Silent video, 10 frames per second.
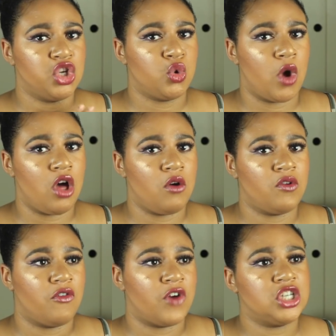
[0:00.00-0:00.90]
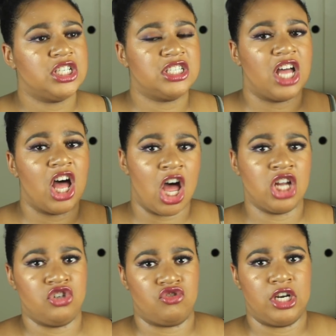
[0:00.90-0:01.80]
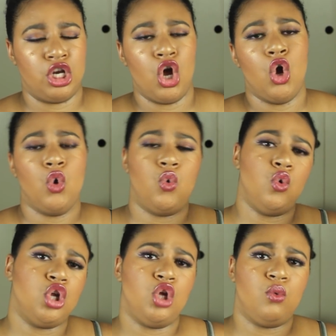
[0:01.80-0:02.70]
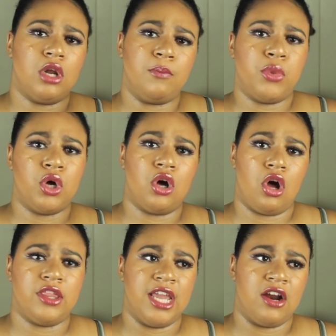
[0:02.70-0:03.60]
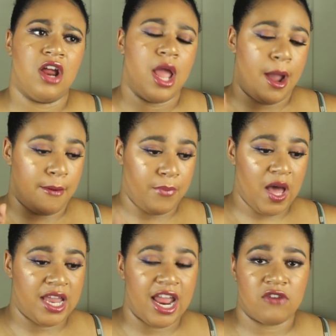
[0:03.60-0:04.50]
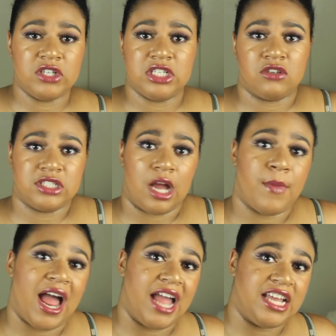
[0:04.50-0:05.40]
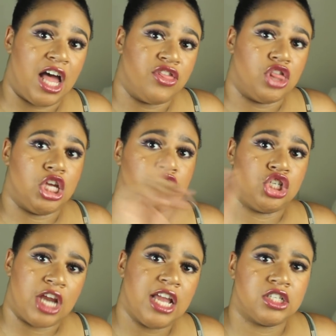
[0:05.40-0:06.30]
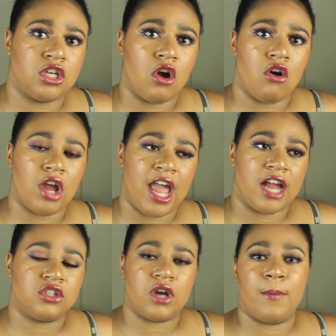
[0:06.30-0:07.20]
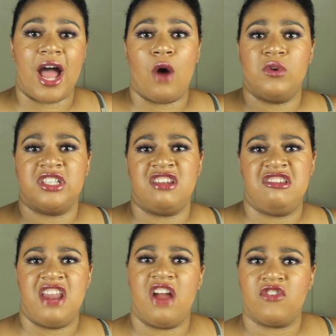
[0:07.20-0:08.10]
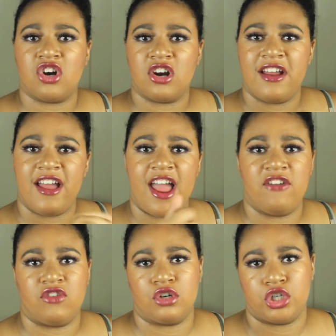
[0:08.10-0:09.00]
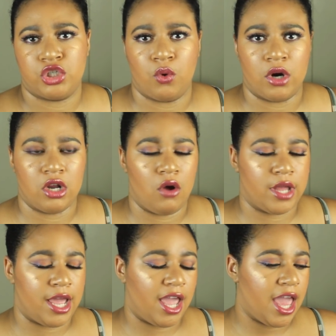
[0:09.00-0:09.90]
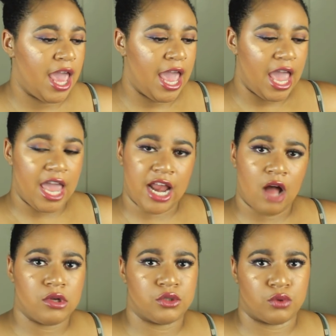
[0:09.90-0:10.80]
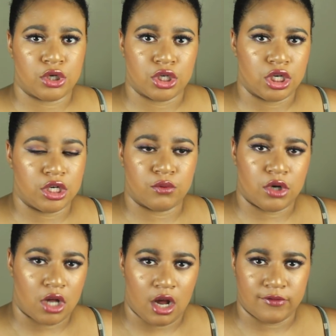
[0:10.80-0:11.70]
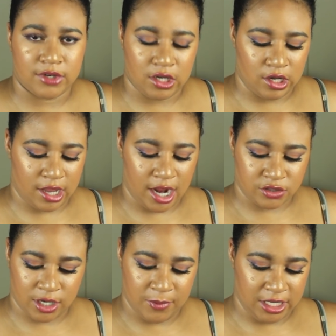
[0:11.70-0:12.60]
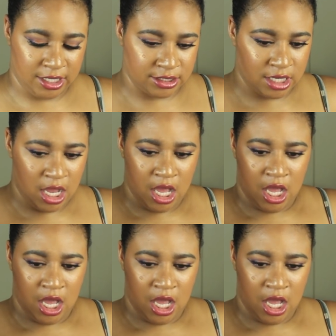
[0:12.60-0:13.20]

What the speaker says: 12 versus 100. Who do you want to put on there? But every single time I got the chance to go on Cash Wrap, I was never, ever short, okay? And I was real good and real confident on Cash Wrap because